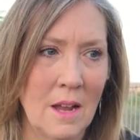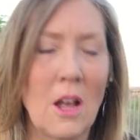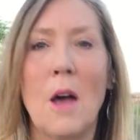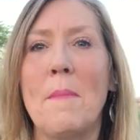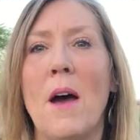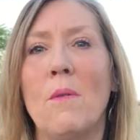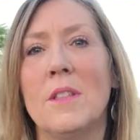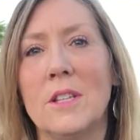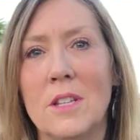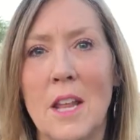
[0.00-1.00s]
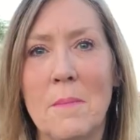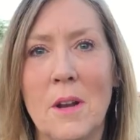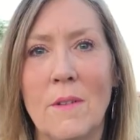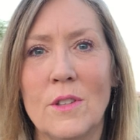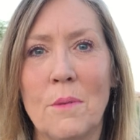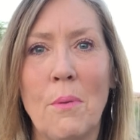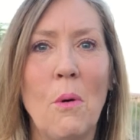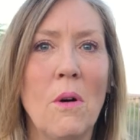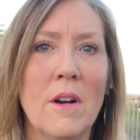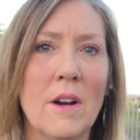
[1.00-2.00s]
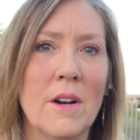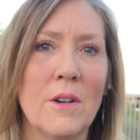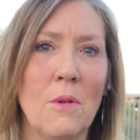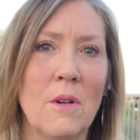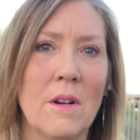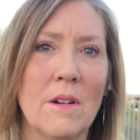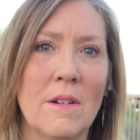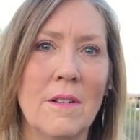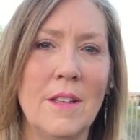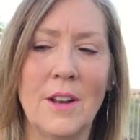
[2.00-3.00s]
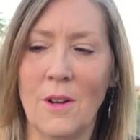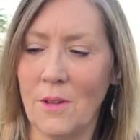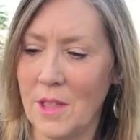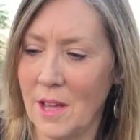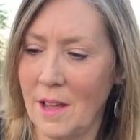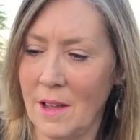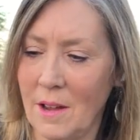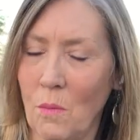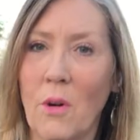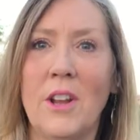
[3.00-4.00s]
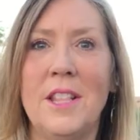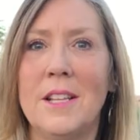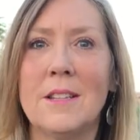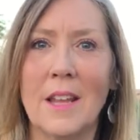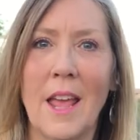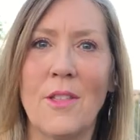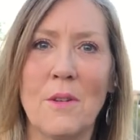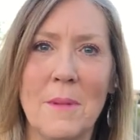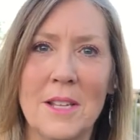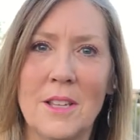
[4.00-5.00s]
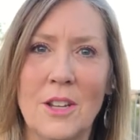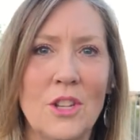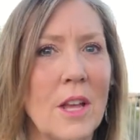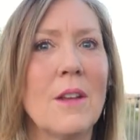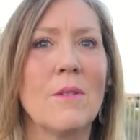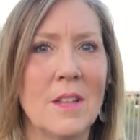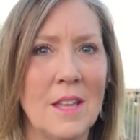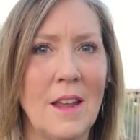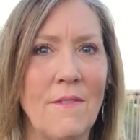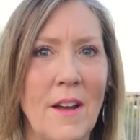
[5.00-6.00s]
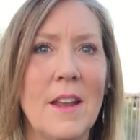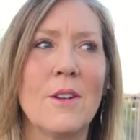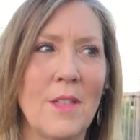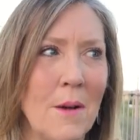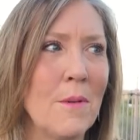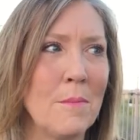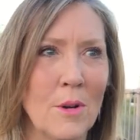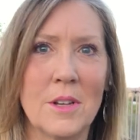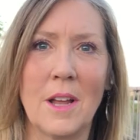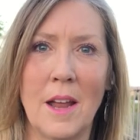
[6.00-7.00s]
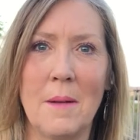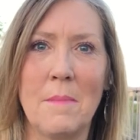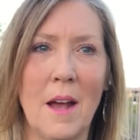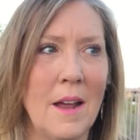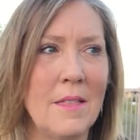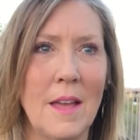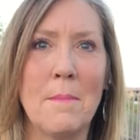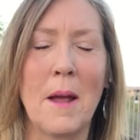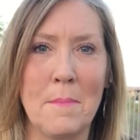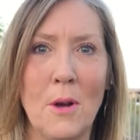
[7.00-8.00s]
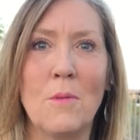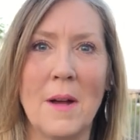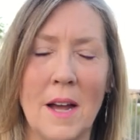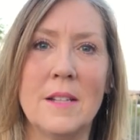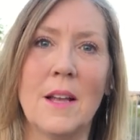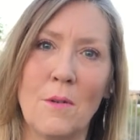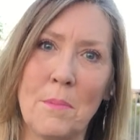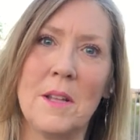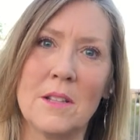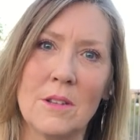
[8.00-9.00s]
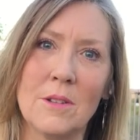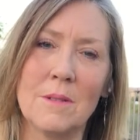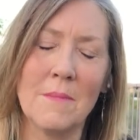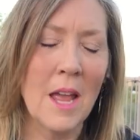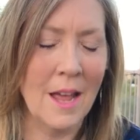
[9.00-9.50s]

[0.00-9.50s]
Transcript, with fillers: come out with a statement of support, or, you know, the we're in this together message. Like, really, if I hear that one more time, I, I might poke my eyes out with pencils.